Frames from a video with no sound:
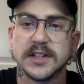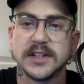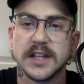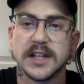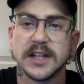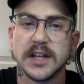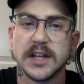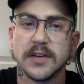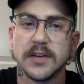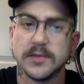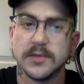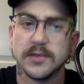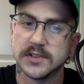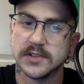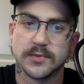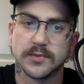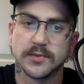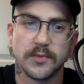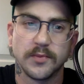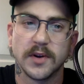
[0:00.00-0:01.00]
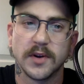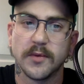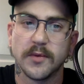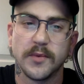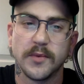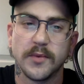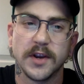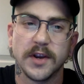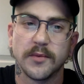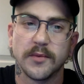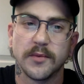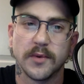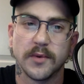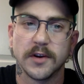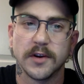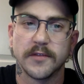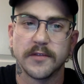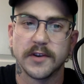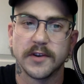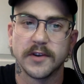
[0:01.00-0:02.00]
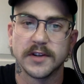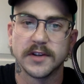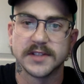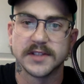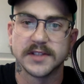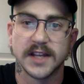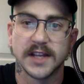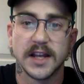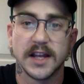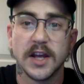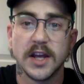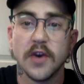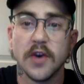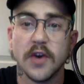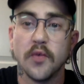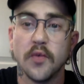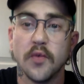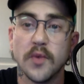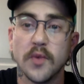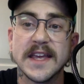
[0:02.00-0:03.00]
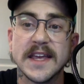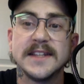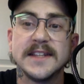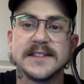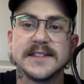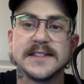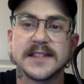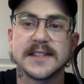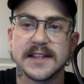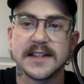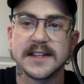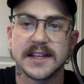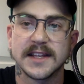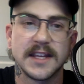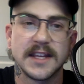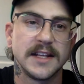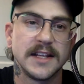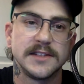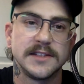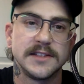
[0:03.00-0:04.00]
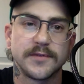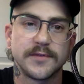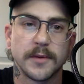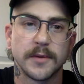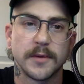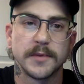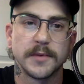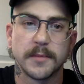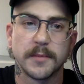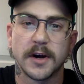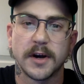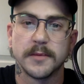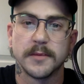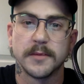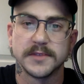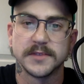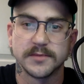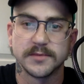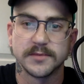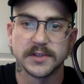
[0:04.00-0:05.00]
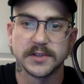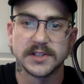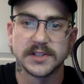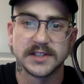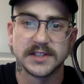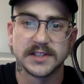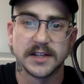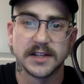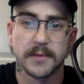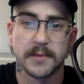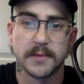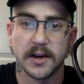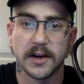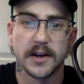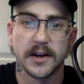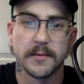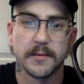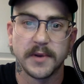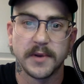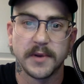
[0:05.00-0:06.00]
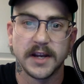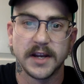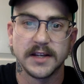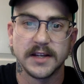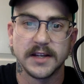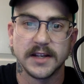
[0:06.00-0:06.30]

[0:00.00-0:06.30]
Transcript: which is a weird word for her to say, weans the kids from the moms, is what she said Marion Pettie did.